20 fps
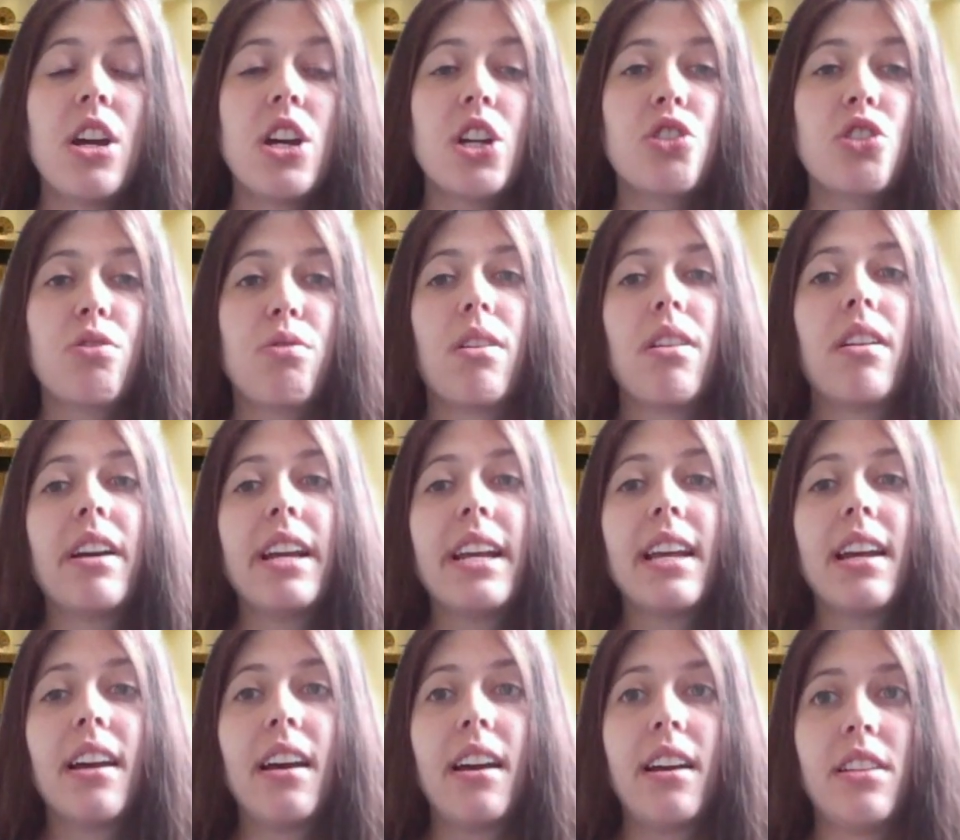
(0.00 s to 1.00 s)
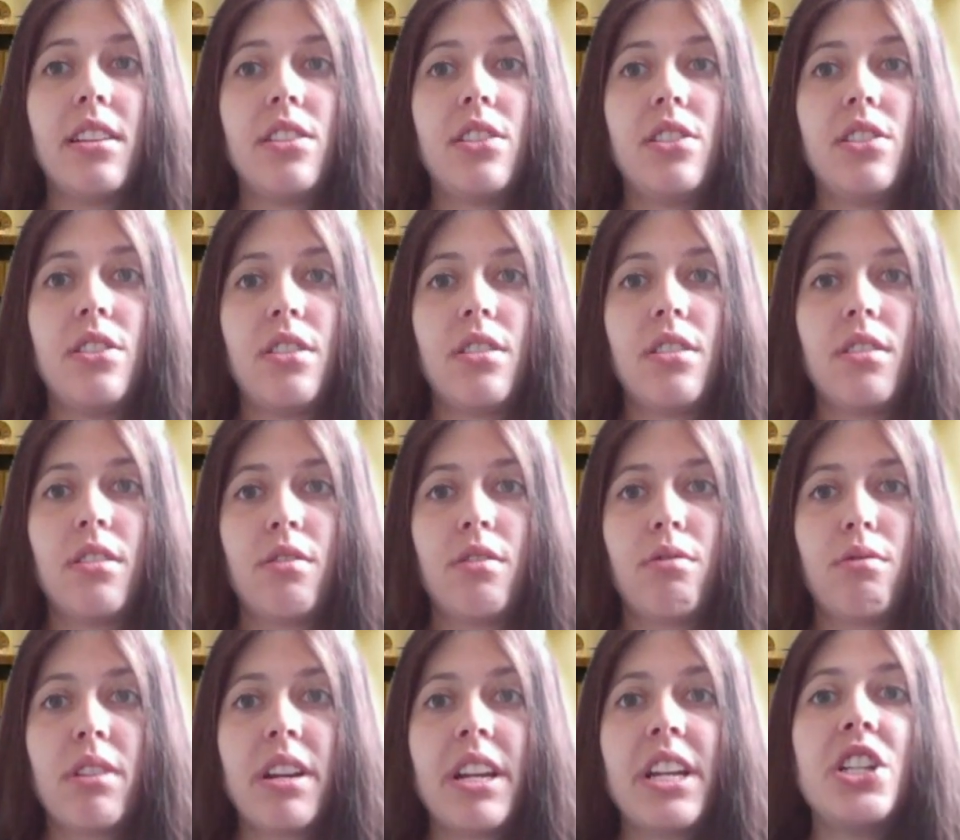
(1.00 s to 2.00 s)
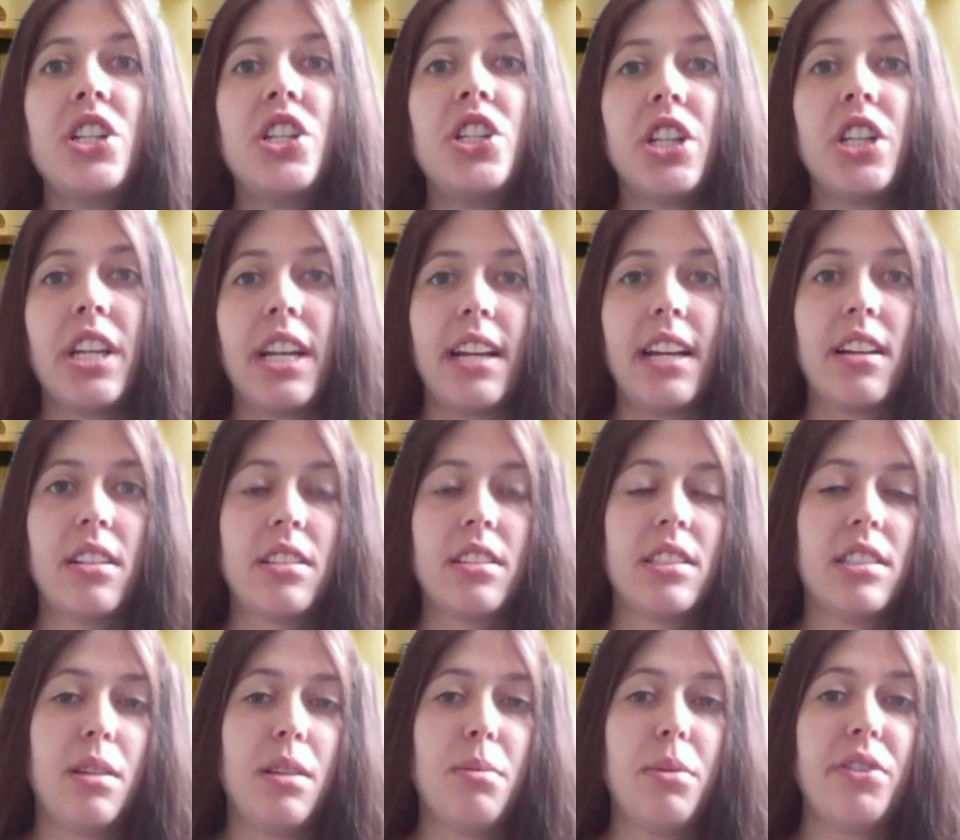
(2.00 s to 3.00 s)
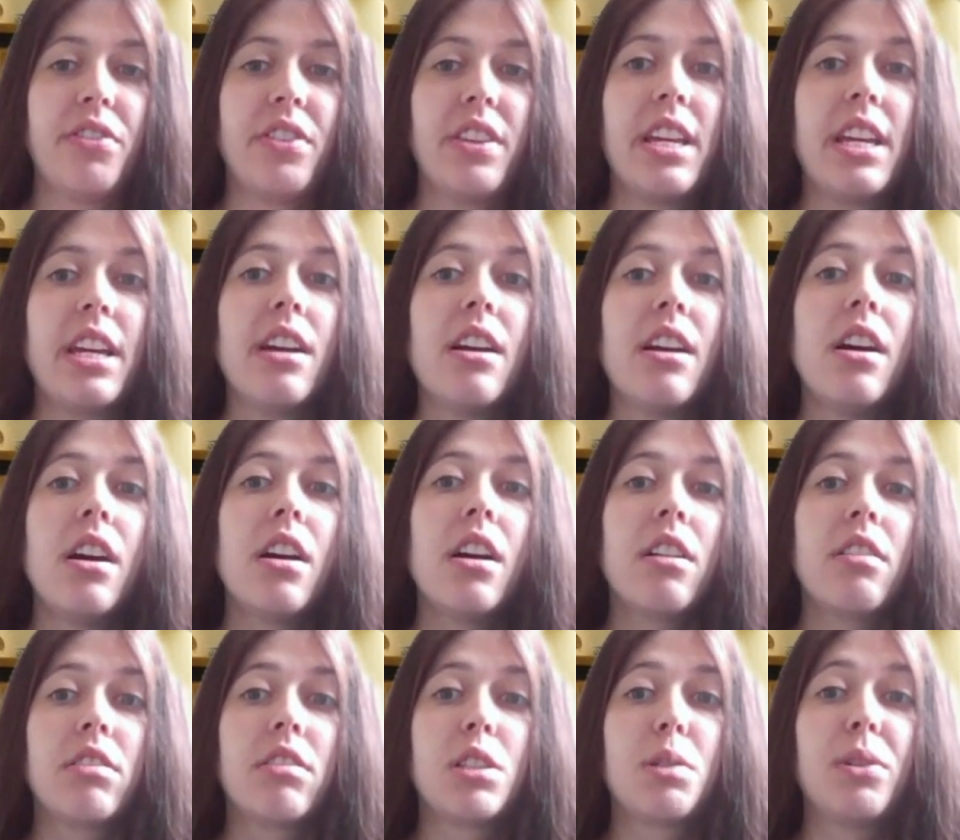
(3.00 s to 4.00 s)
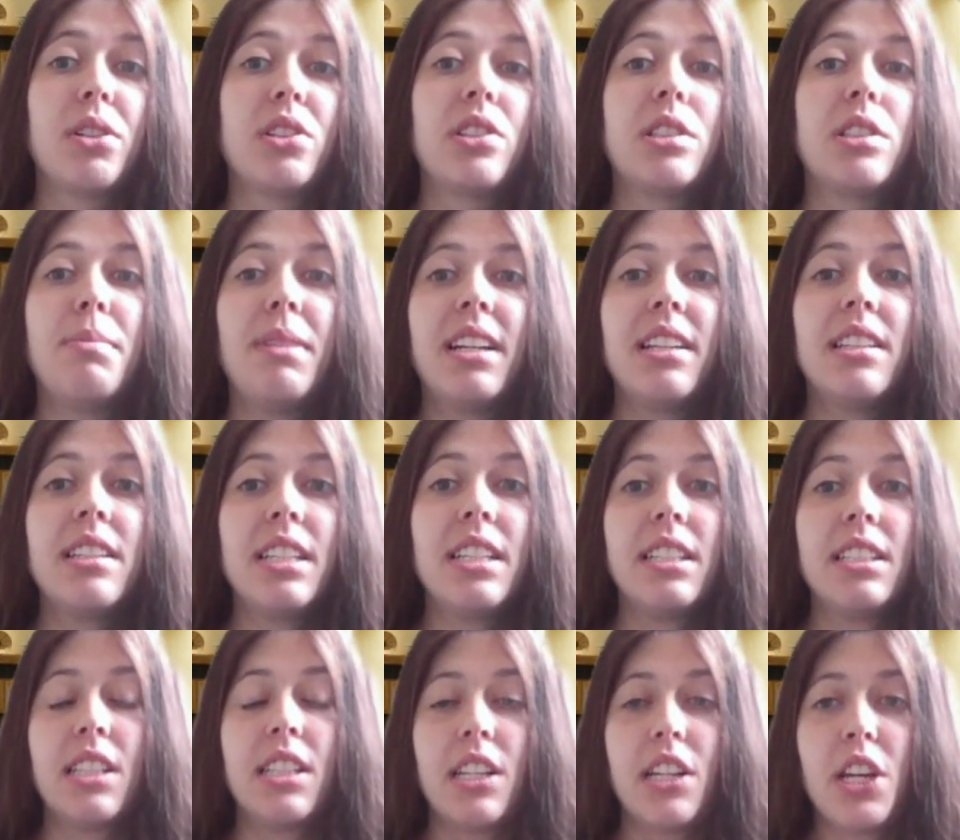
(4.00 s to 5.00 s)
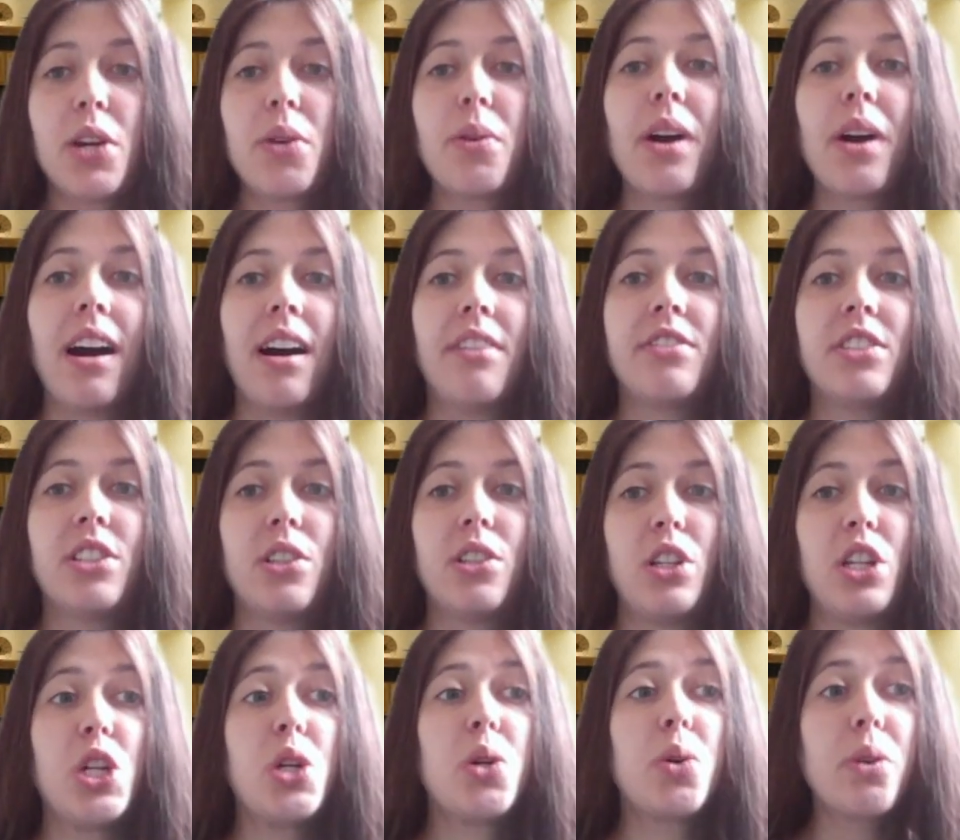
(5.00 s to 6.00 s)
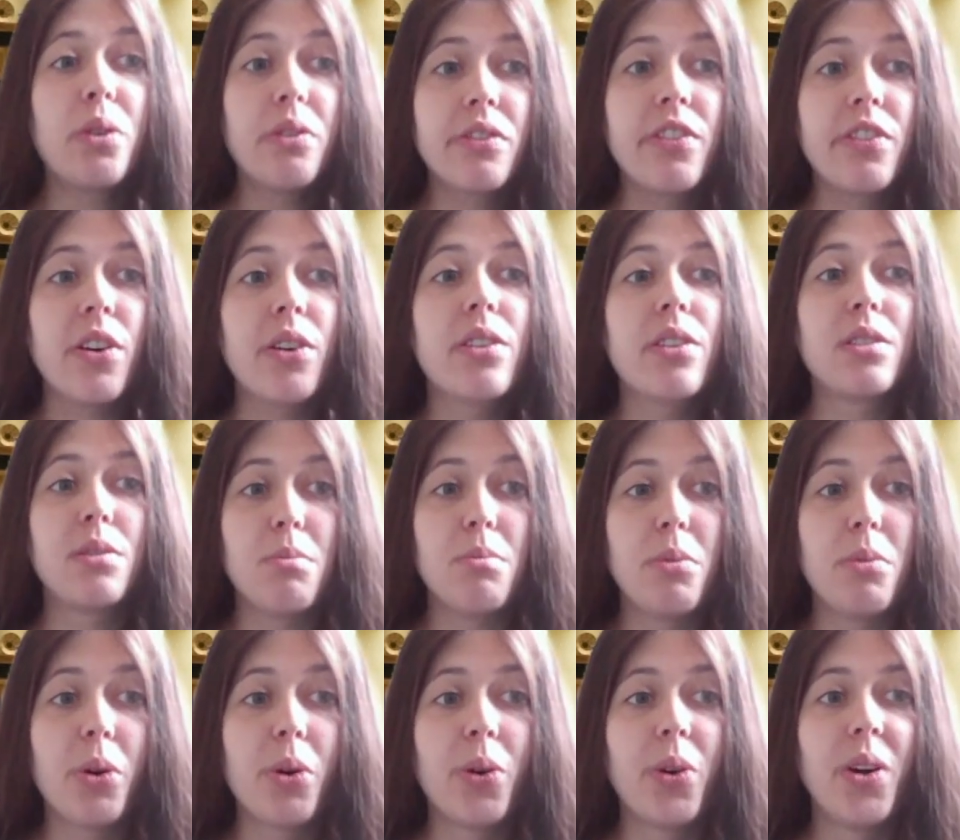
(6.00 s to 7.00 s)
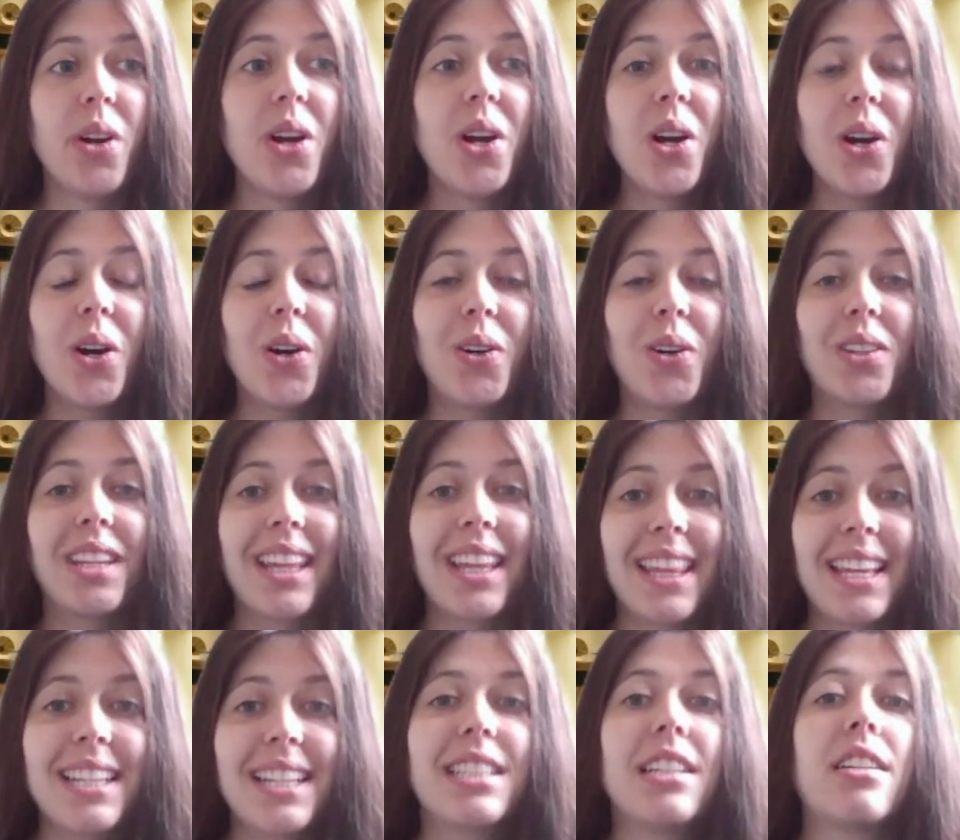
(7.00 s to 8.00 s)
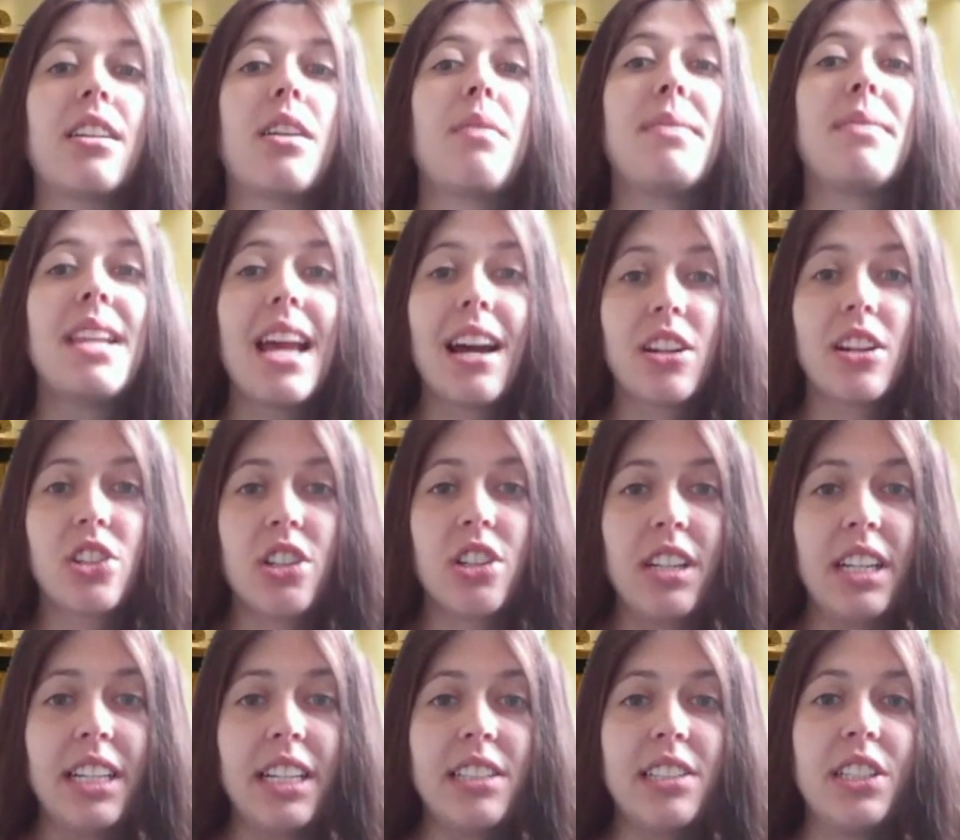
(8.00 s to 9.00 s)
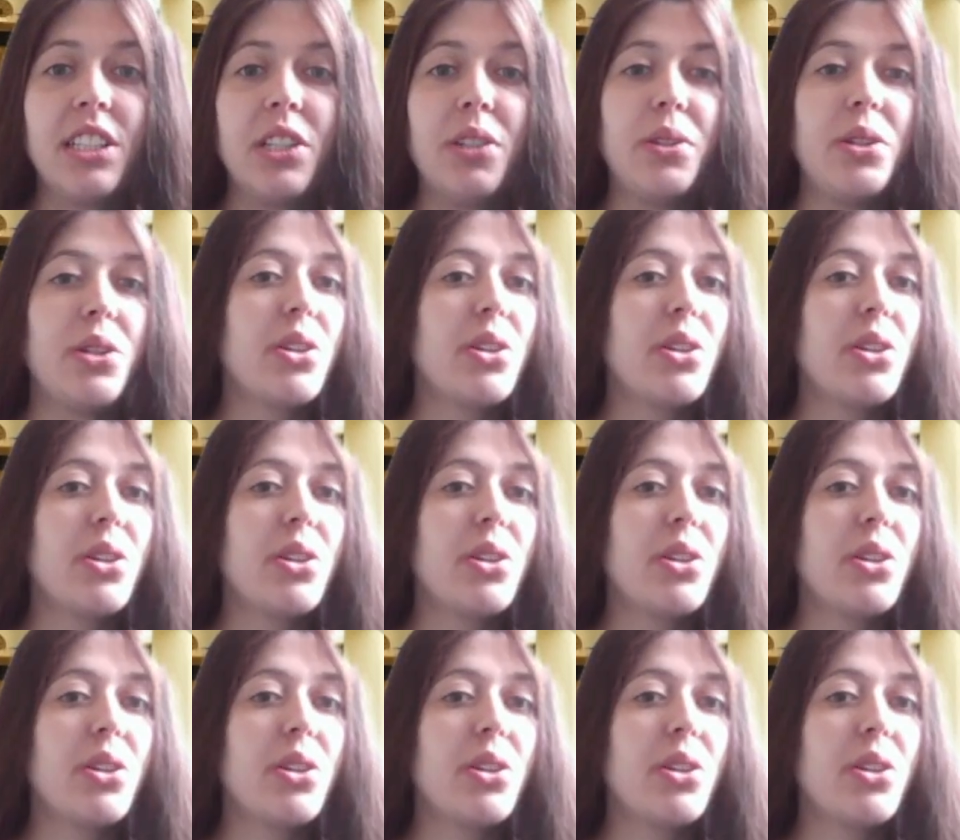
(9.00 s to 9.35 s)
try and rejig some of the responsibilities that you have so that you can focus more on the things that come naturally to you.